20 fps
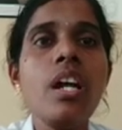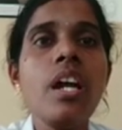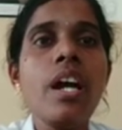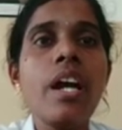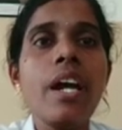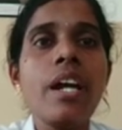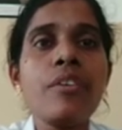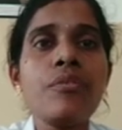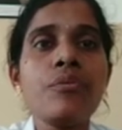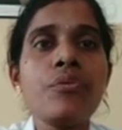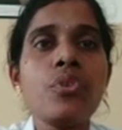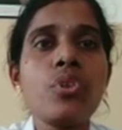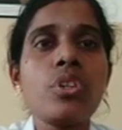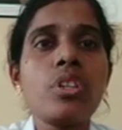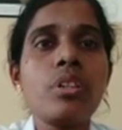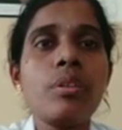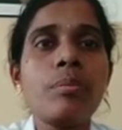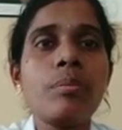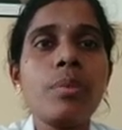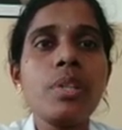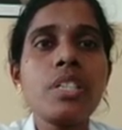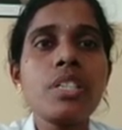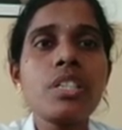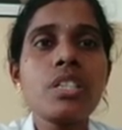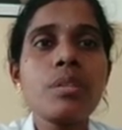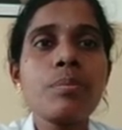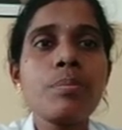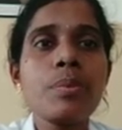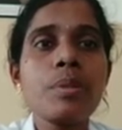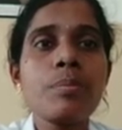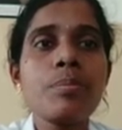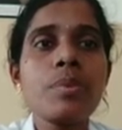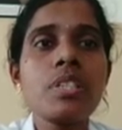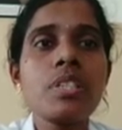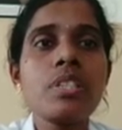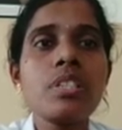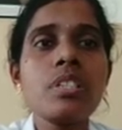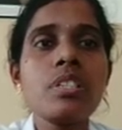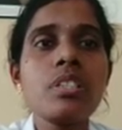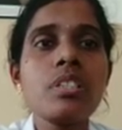and for military
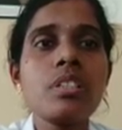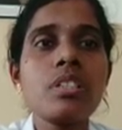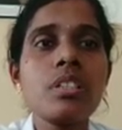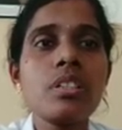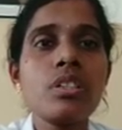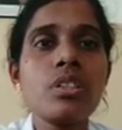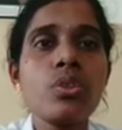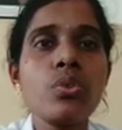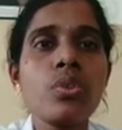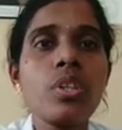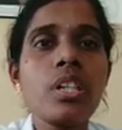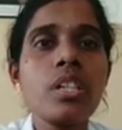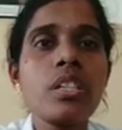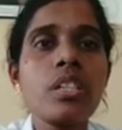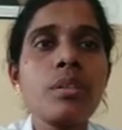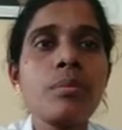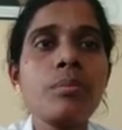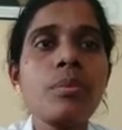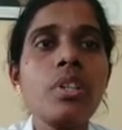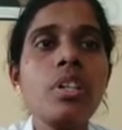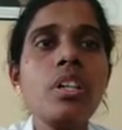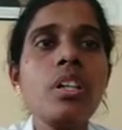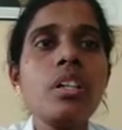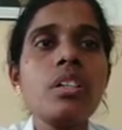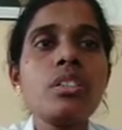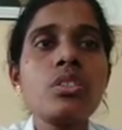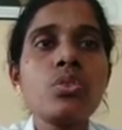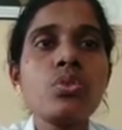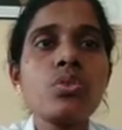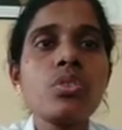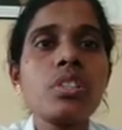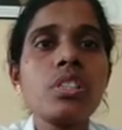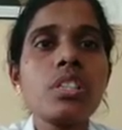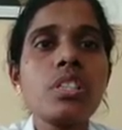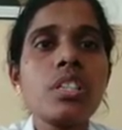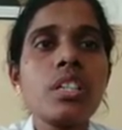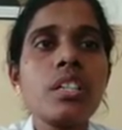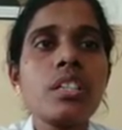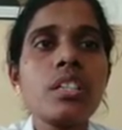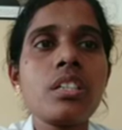purposes the
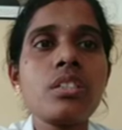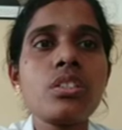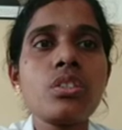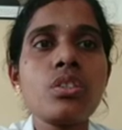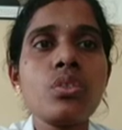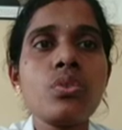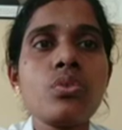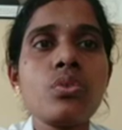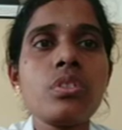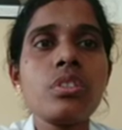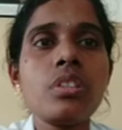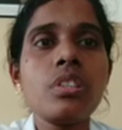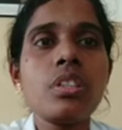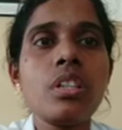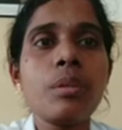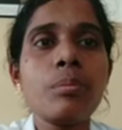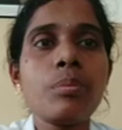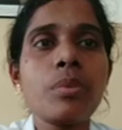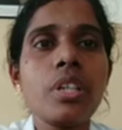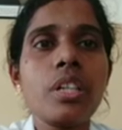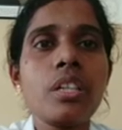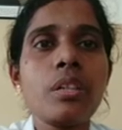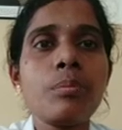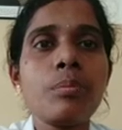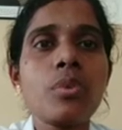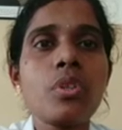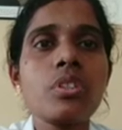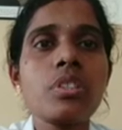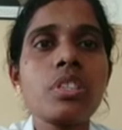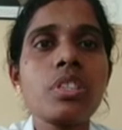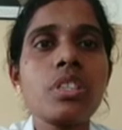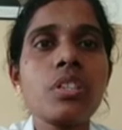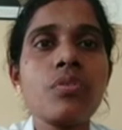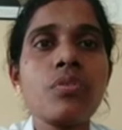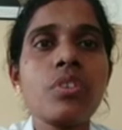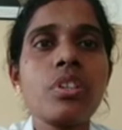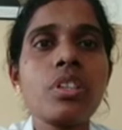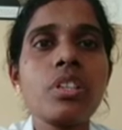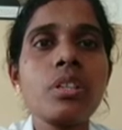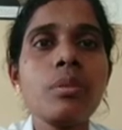uranium-238 is used in obtaining processing
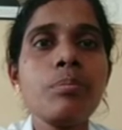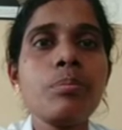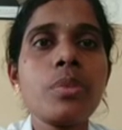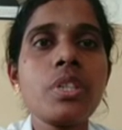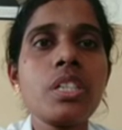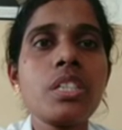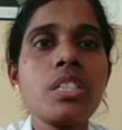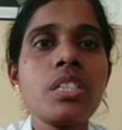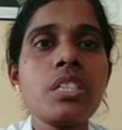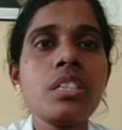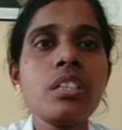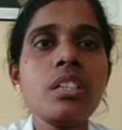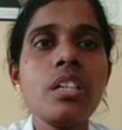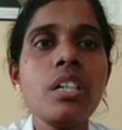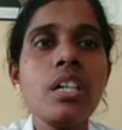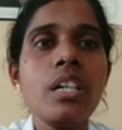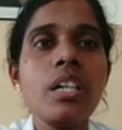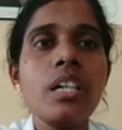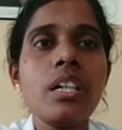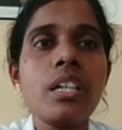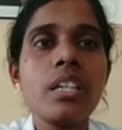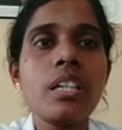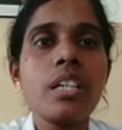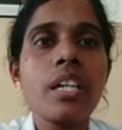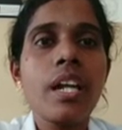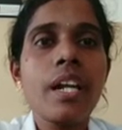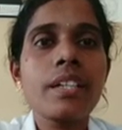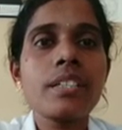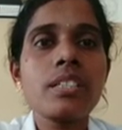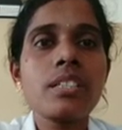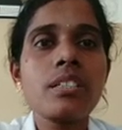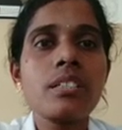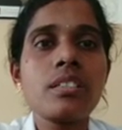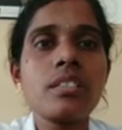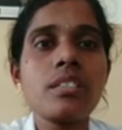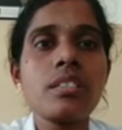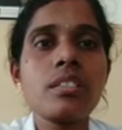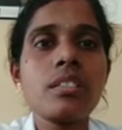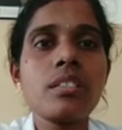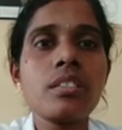for the breeder
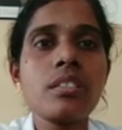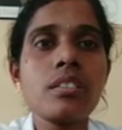reactors.